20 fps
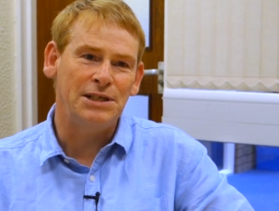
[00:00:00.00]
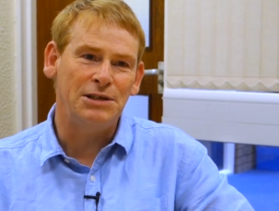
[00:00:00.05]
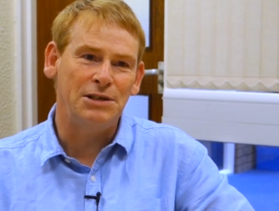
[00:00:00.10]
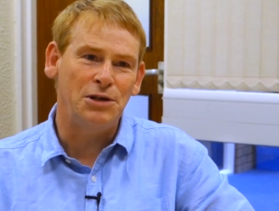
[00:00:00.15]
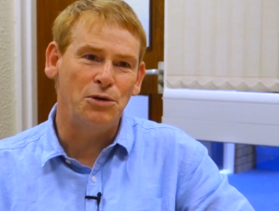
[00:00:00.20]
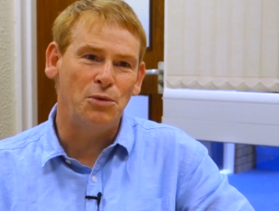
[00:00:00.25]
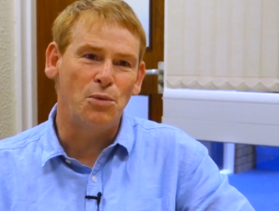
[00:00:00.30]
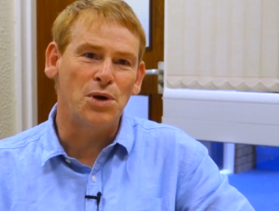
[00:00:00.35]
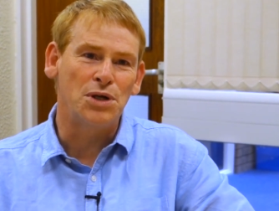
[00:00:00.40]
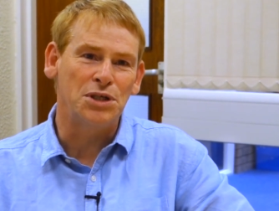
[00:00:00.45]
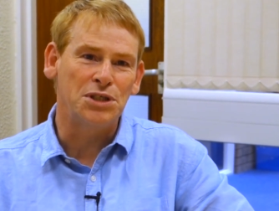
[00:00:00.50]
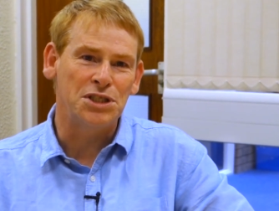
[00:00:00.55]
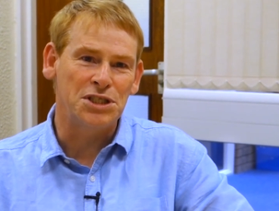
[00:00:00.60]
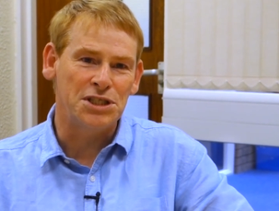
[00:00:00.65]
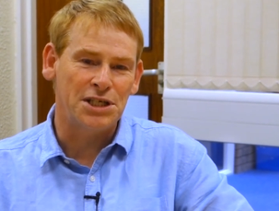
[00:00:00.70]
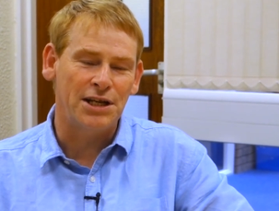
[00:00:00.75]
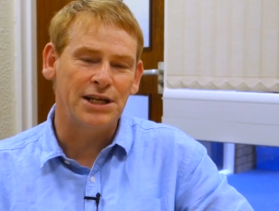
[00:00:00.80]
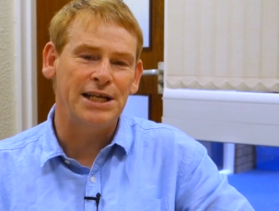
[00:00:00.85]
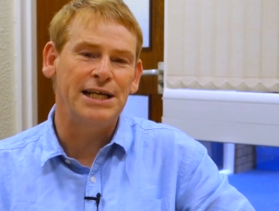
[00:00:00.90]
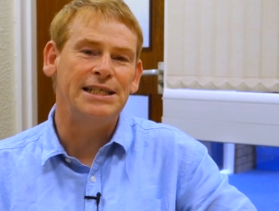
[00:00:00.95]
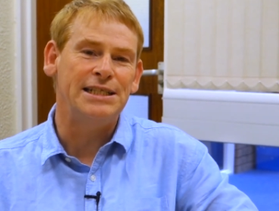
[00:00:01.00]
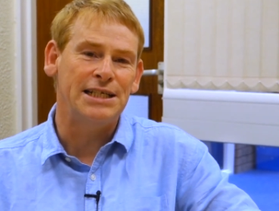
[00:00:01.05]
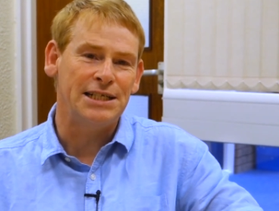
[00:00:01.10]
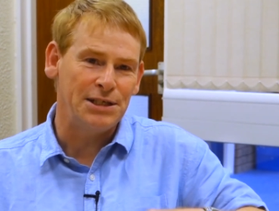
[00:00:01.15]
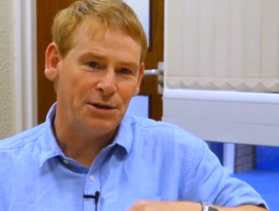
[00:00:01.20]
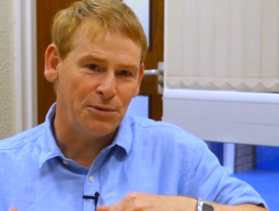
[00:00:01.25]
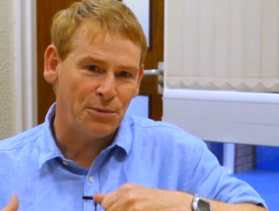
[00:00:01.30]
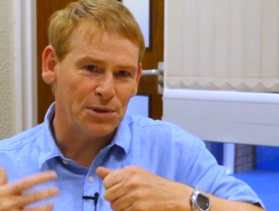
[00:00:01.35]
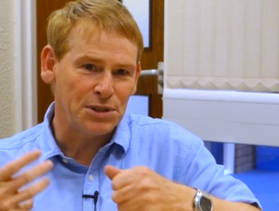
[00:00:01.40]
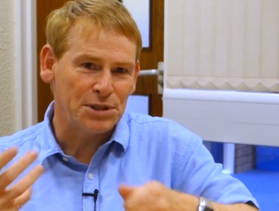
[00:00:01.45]
you'll want to study it and
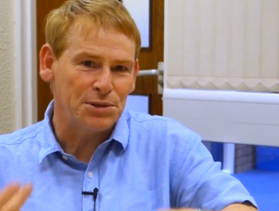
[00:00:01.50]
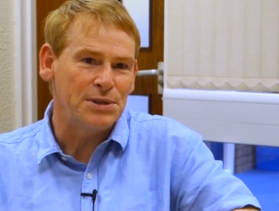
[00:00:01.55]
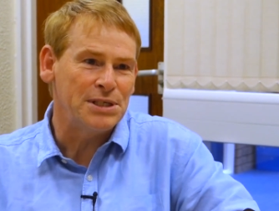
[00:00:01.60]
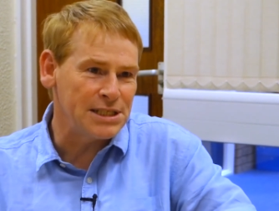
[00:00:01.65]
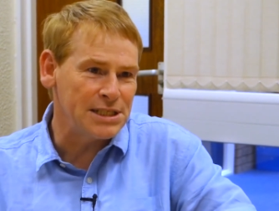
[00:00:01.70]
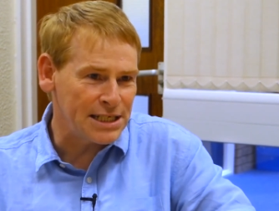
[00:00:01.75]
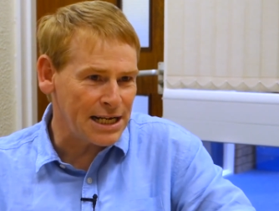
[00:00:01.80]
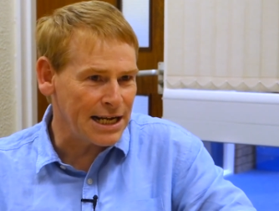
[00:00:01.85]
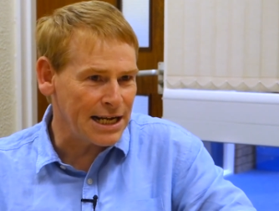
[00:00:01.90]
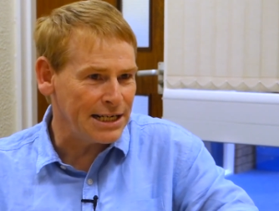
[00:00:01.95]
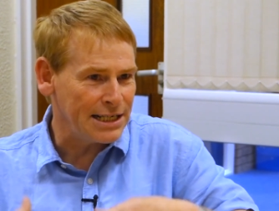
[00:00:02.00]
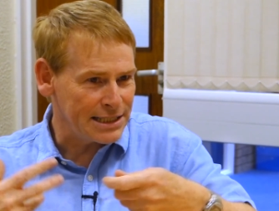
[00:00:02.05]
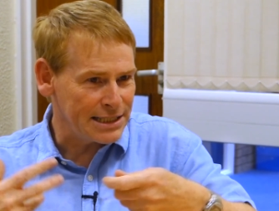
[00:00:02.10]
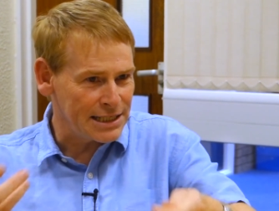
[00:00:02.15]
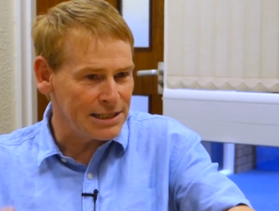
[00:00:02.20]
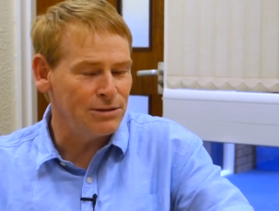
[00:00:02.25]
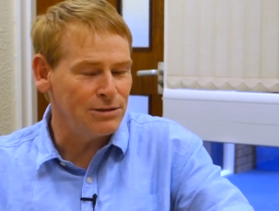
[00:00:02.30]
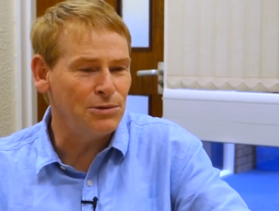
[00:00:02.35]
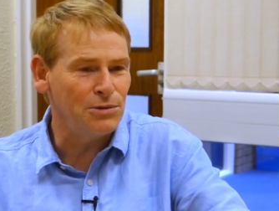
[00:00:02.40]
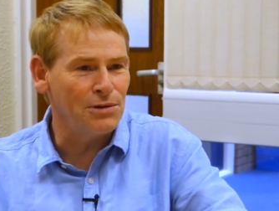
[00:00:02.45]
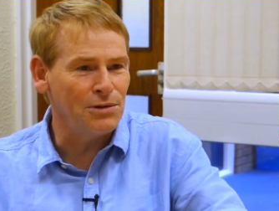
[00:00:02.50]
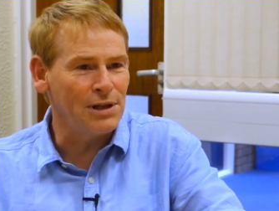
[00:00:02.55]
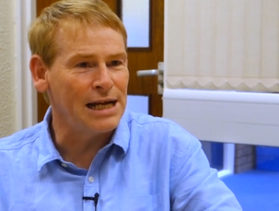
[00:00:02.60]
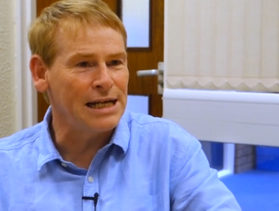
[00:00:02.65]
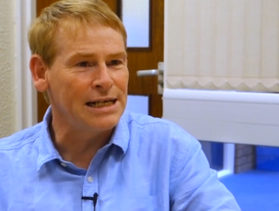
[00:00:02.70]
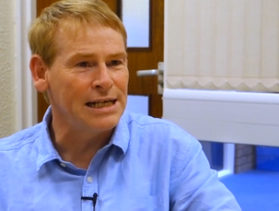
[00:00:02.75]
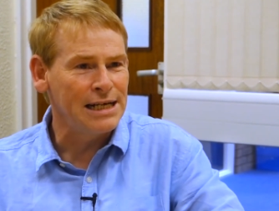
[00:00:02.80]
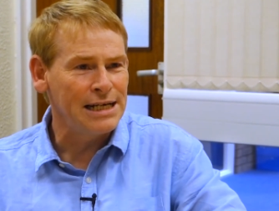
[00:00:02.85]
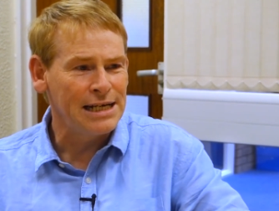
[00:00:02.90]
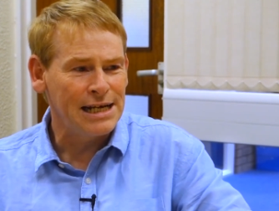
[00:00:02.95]
you'll want to understand it and all
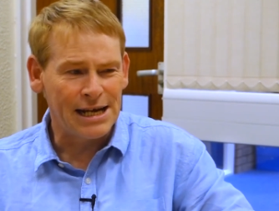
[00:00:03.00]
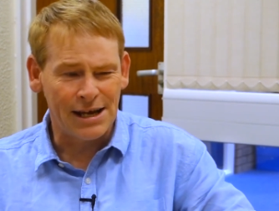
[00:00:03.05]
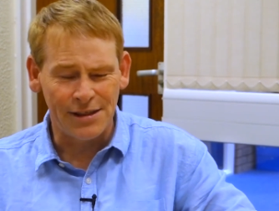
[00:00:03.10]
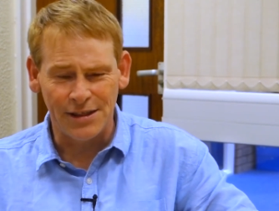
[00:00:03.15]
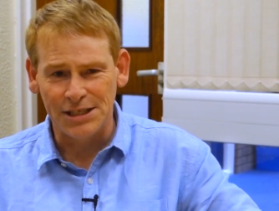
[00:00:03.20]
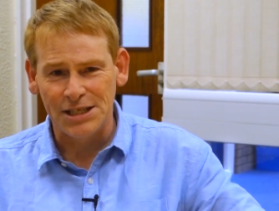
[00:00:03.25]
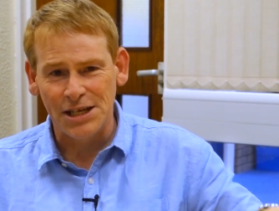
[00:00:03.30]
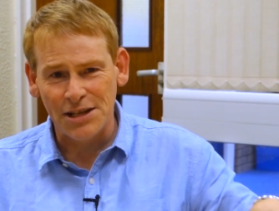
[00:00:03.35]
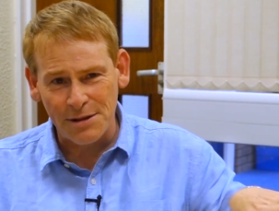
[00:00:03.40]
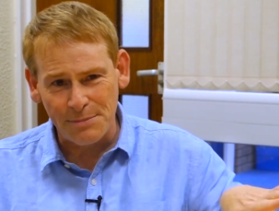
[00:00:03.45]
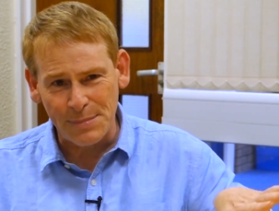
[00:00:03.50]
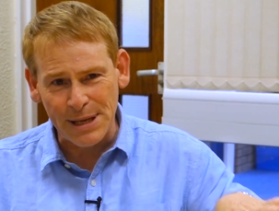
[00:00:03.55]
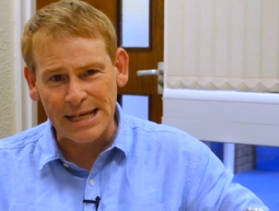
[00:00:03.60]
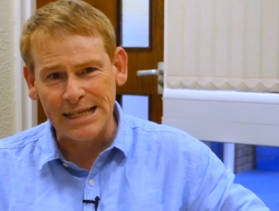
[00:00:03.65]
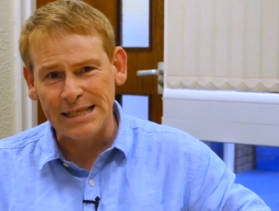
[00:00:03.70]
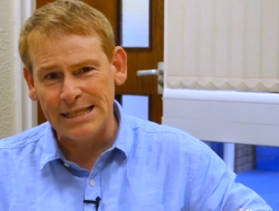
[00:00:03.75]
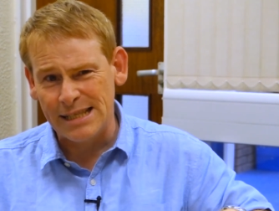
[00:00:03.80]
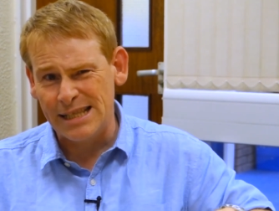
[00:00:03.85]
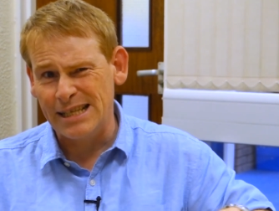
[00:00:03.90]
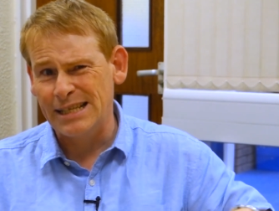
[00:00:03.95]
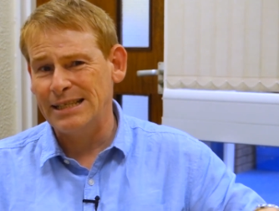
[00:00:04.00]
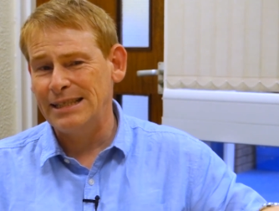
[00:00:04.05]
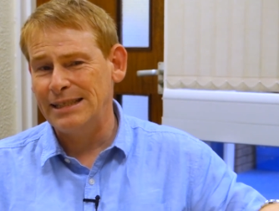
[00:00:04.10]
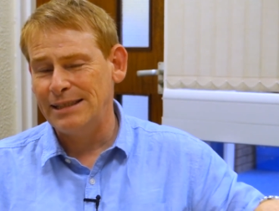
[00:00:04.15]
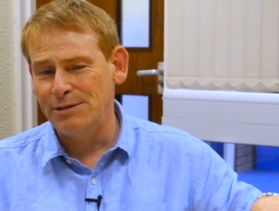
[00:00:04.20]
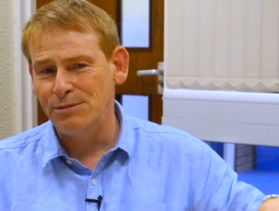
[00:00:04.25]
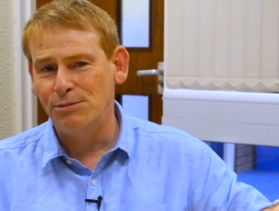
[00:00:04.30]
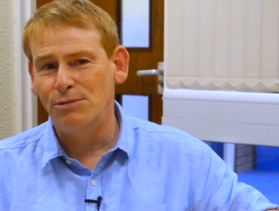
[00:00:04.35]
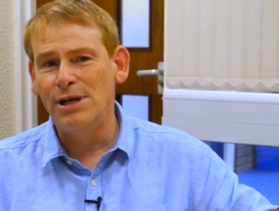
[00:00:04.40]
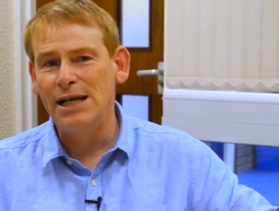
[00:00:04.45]
that. And there's other bits that
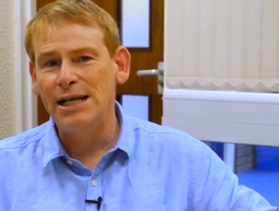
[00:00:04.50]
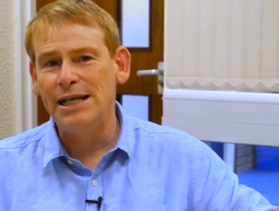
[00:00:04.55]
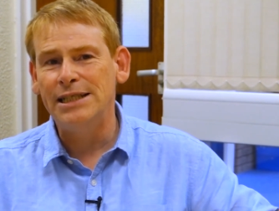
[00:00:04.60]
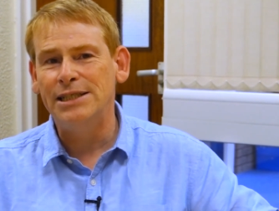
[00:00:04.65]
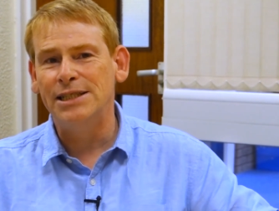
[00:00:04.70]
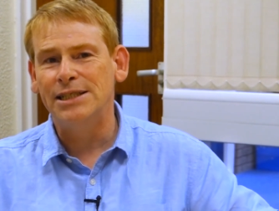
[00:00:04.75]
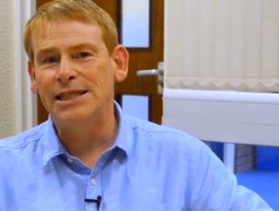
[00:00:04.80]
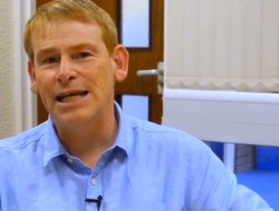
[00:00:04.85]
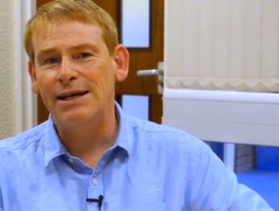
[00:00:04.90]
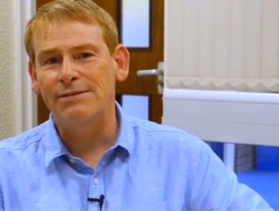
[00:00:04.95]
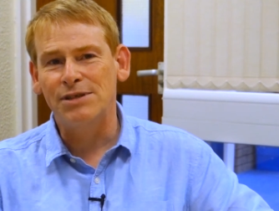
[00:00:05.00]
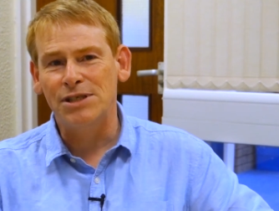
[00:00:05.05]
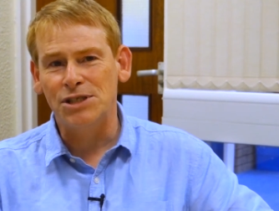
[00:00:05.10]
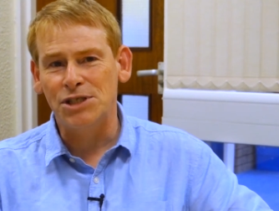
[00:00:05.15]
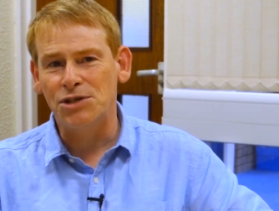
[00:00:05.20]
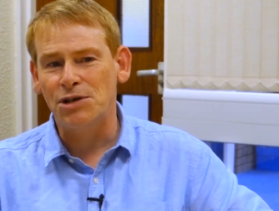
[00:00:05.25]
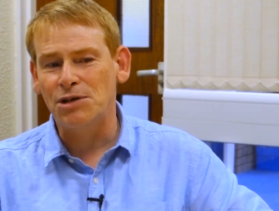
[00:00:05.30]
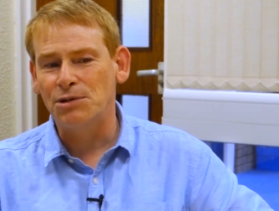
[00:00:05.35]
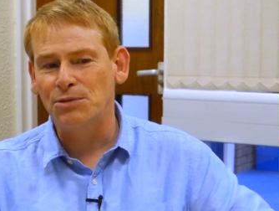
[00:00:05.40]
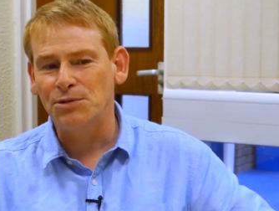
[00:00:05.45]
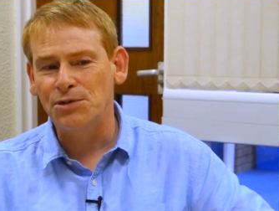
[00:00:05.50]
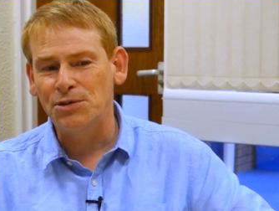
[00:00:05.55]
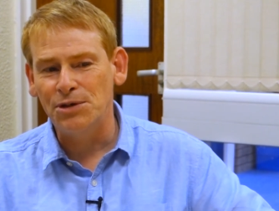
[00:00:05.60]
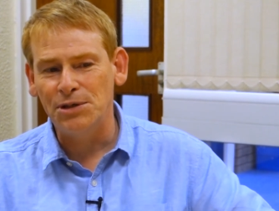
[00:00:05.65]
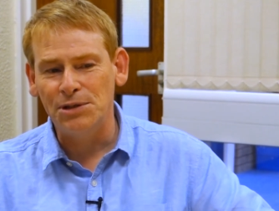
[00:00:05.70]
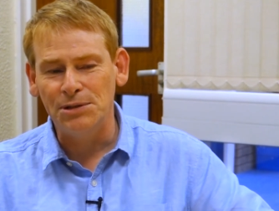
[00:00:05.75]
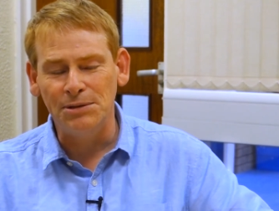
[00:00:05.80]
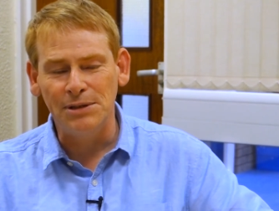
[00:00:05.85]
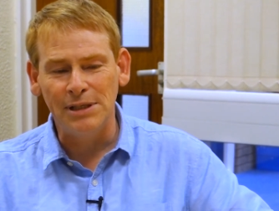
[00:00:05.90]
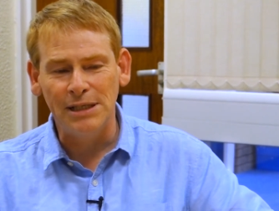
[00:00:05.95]
you really just have to struggle
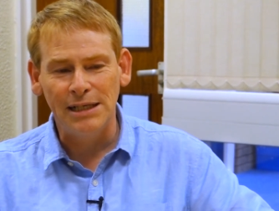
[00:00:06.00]
through.